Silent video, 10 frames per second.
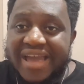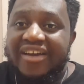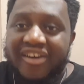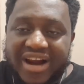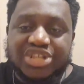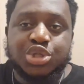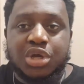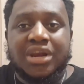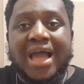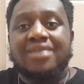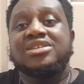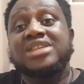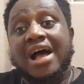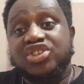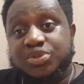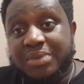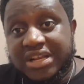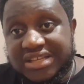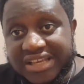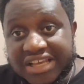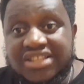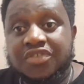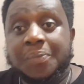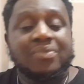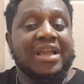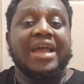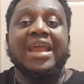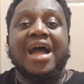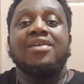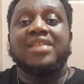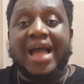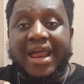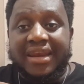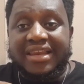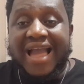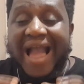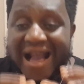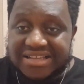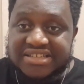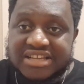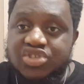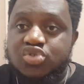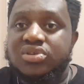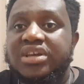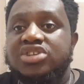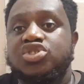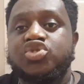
ration how this housemate eat and how and their access to the kitchen.